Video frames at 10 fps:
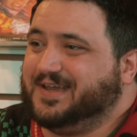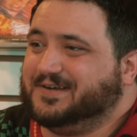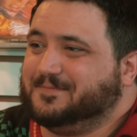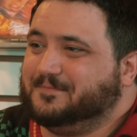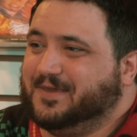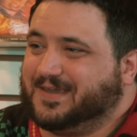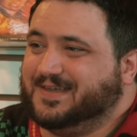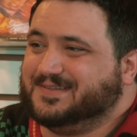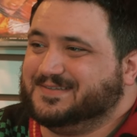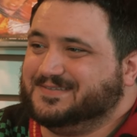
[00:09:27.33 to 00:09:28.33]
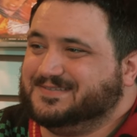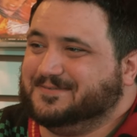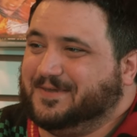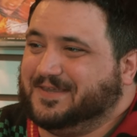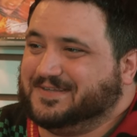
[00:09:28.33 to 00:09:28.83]
later picking
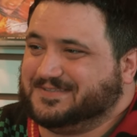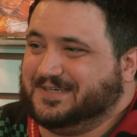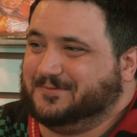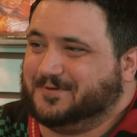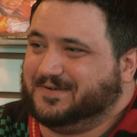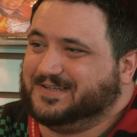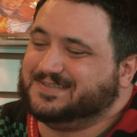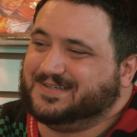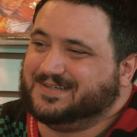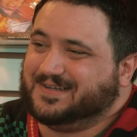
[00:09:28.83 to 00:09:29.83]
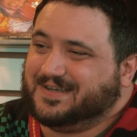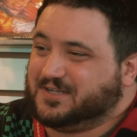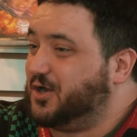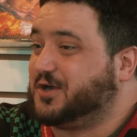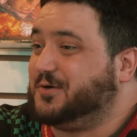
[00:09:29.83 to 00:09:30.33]
to be in the sequel, and it didn't.
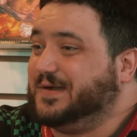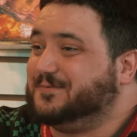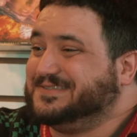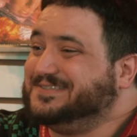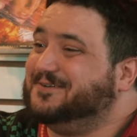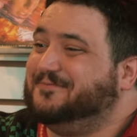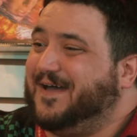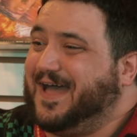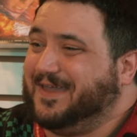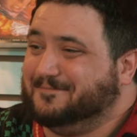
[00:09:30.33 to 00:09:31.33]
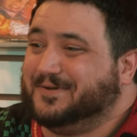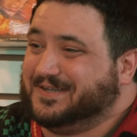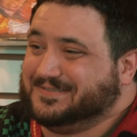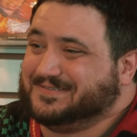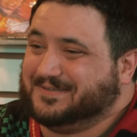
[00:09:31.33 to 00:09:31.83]
Her career was still fine,
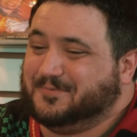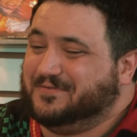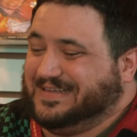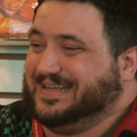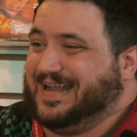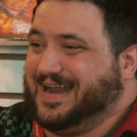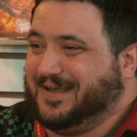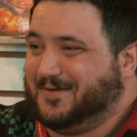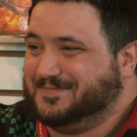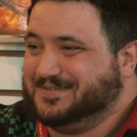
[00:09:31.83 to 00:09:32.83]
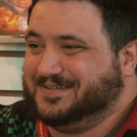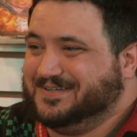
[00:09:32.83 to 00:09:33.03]
but the movie did not help.